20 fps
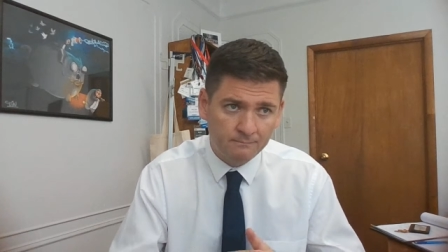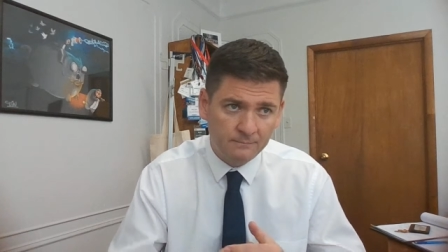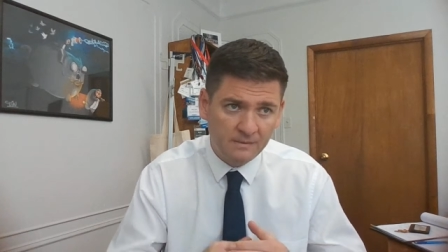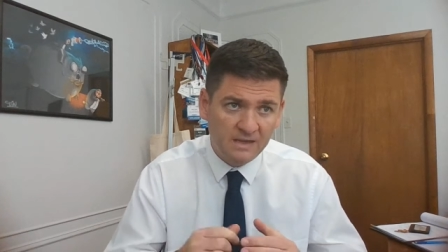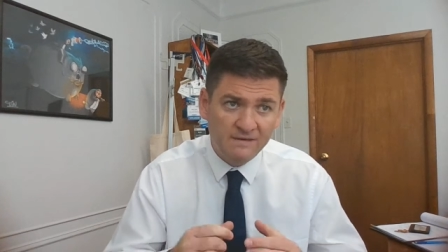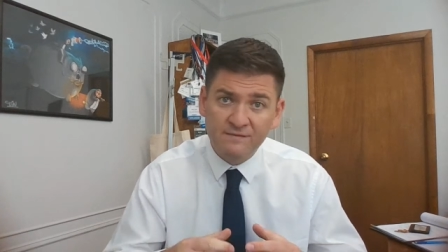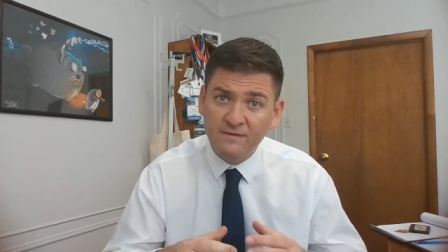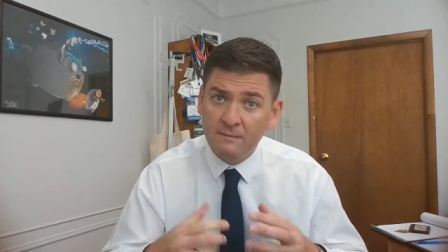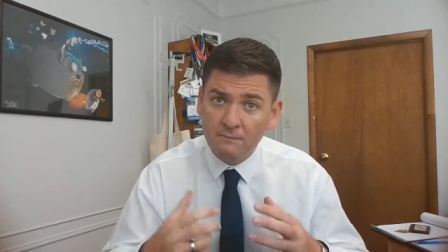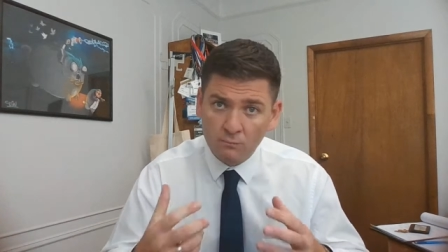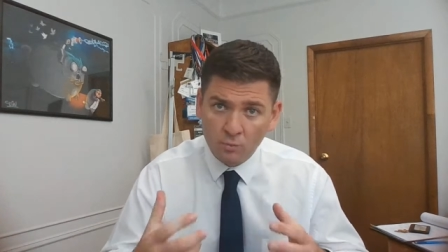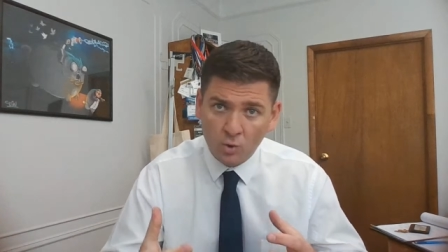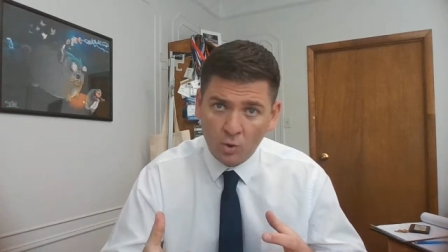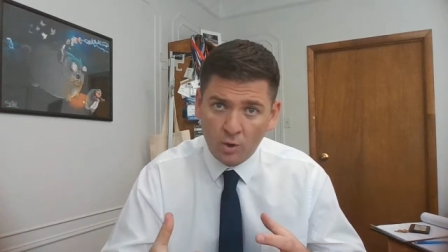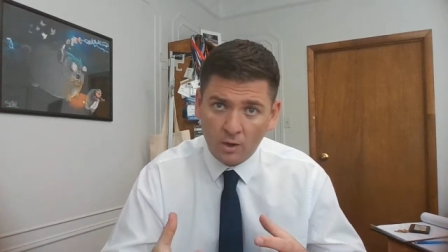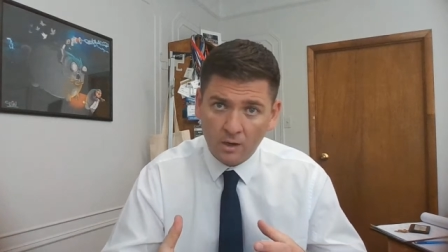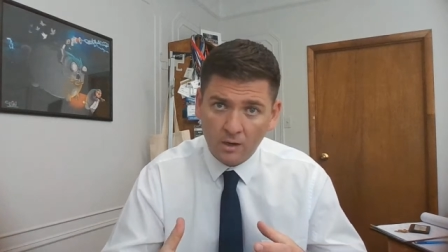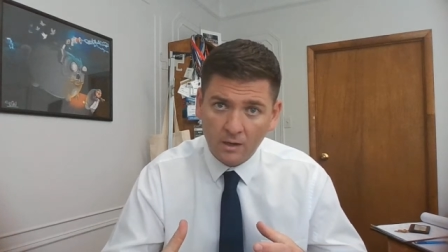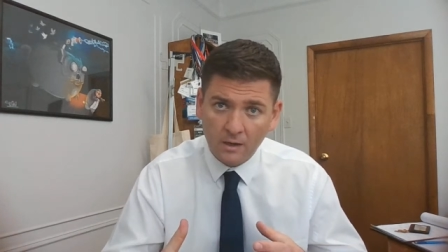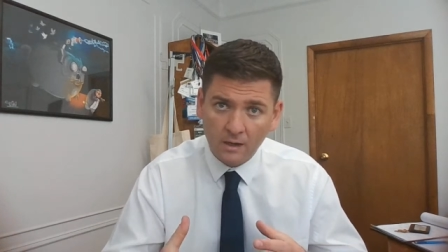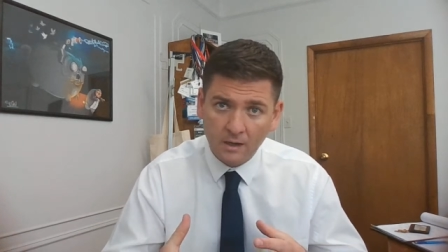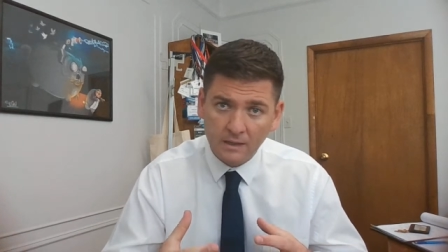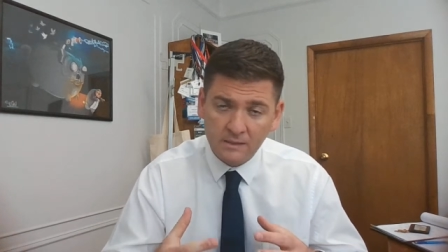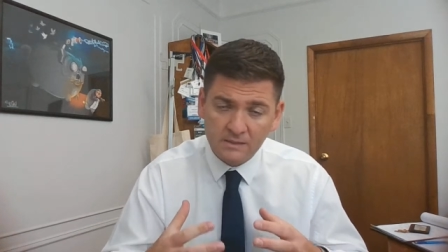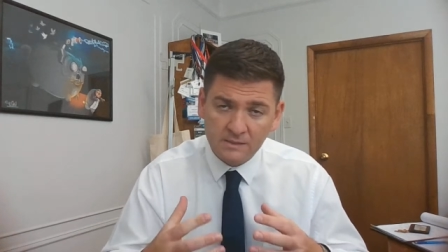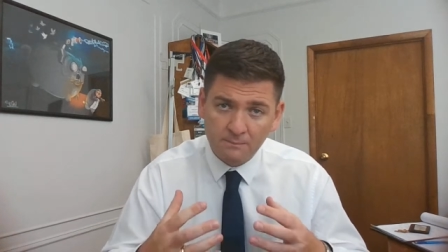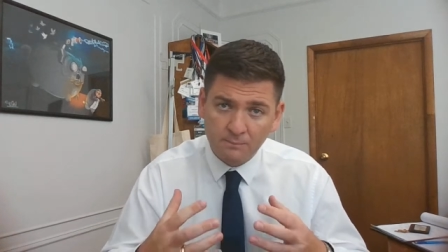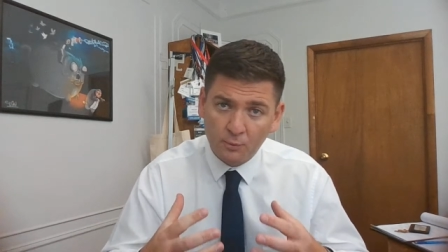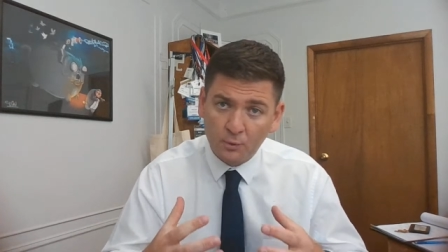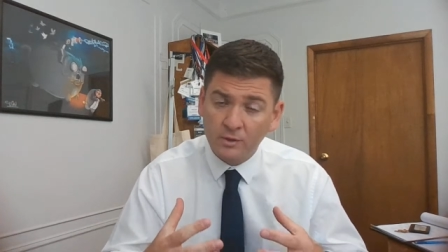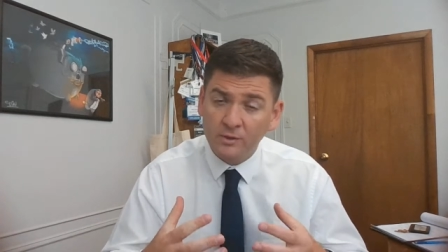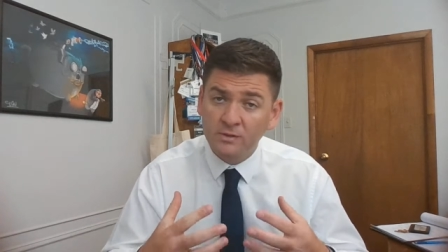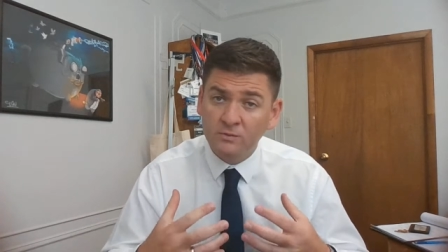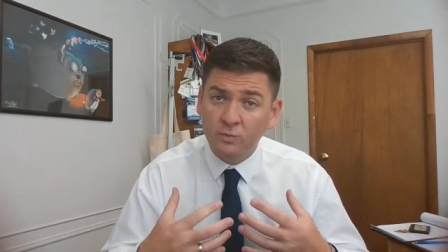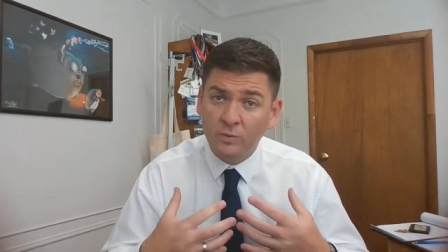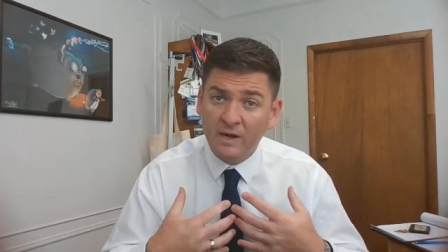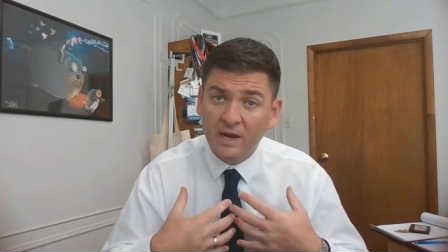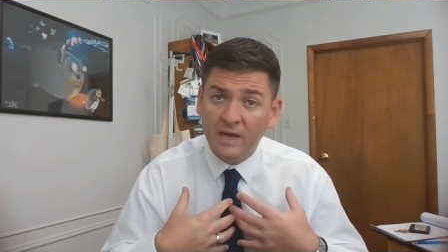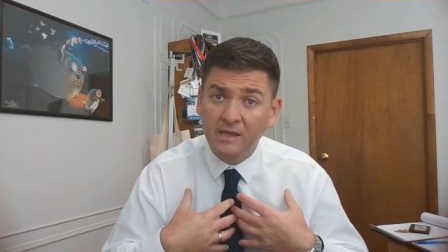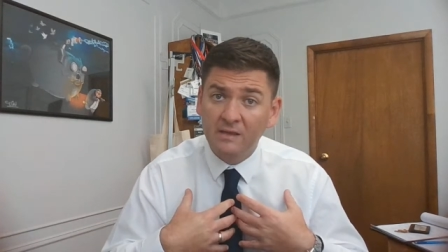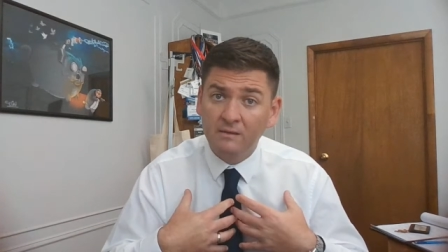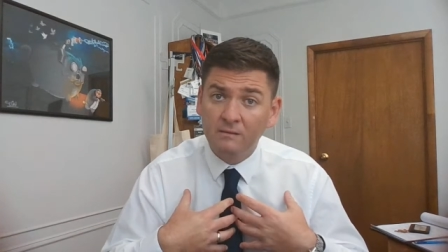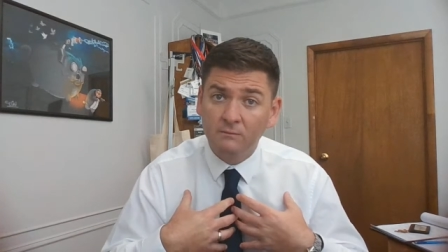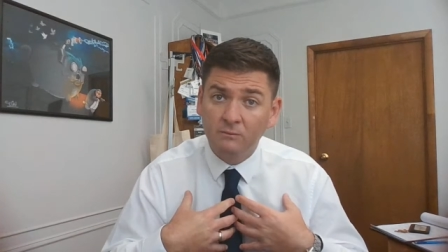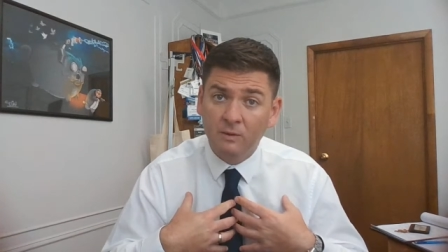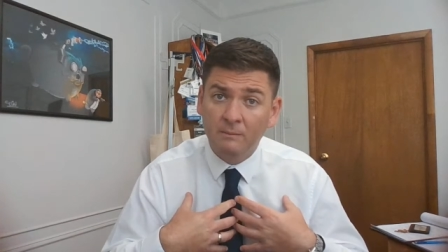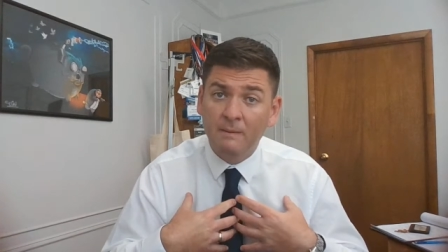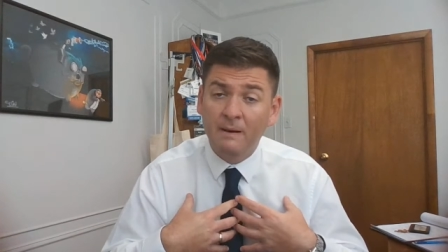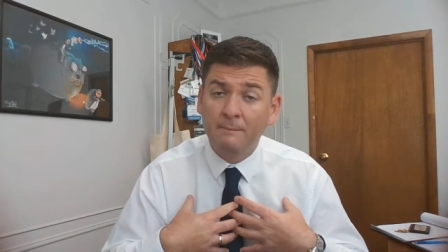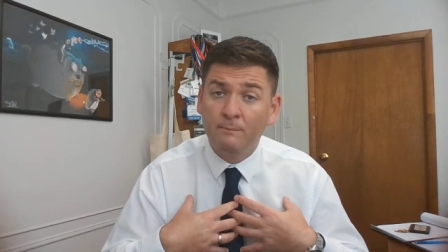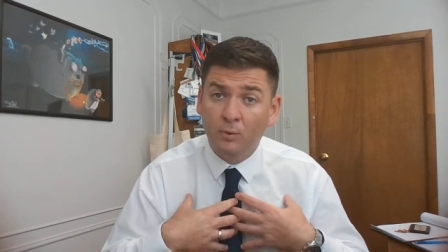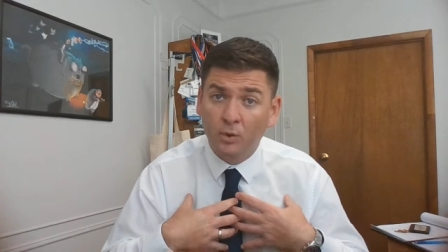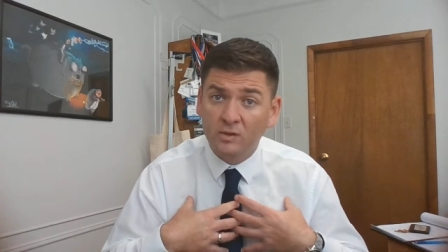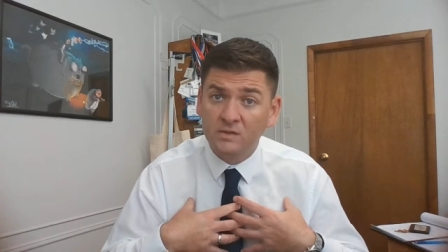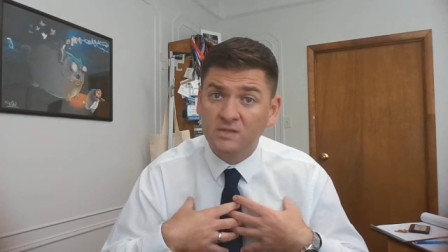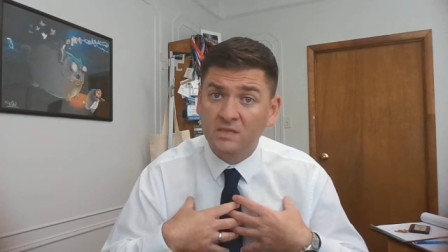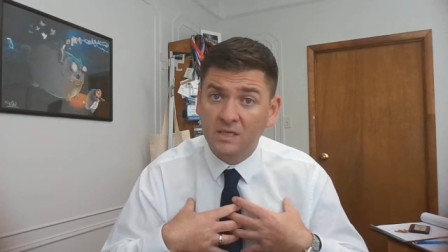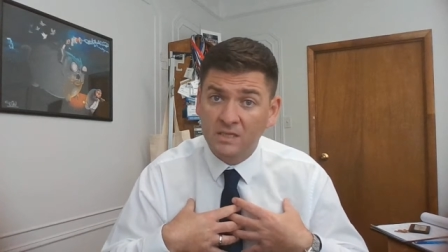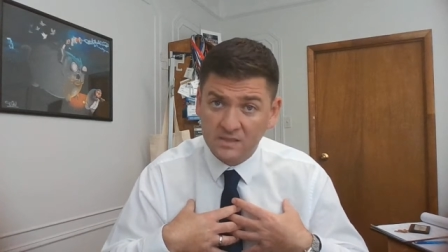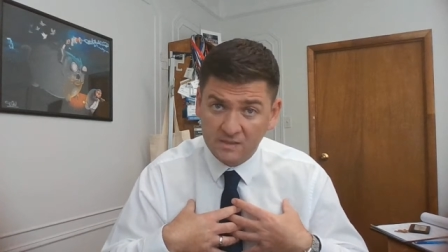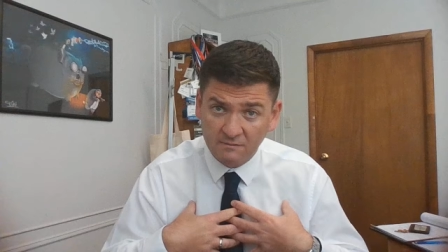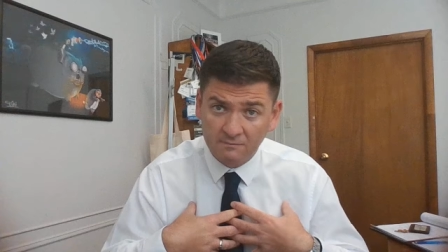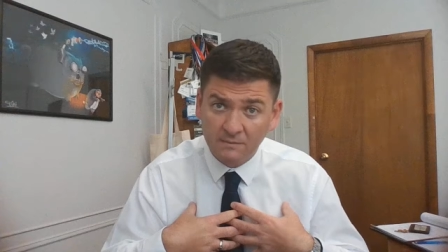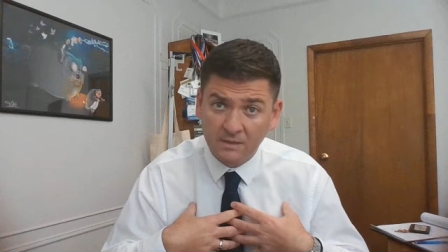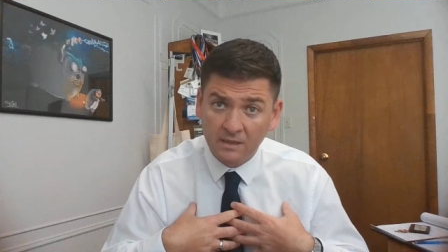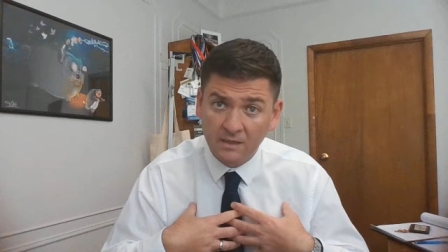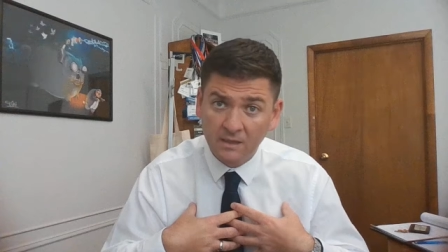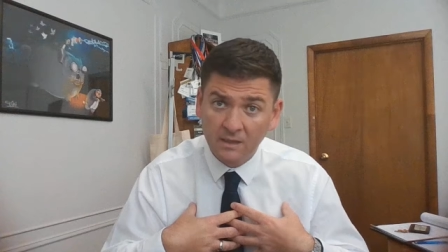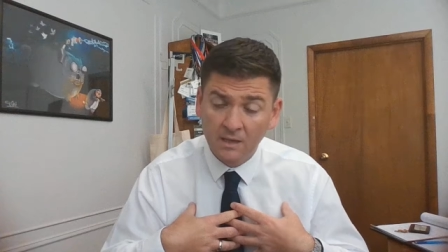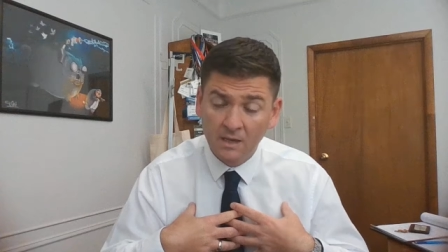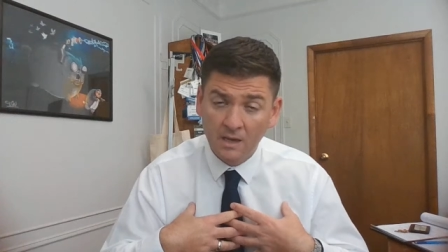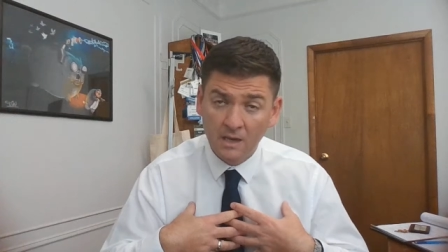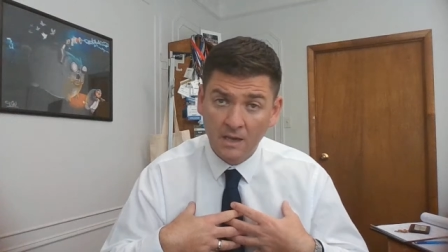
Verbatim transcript: even more. It's important what my boss thinks of me,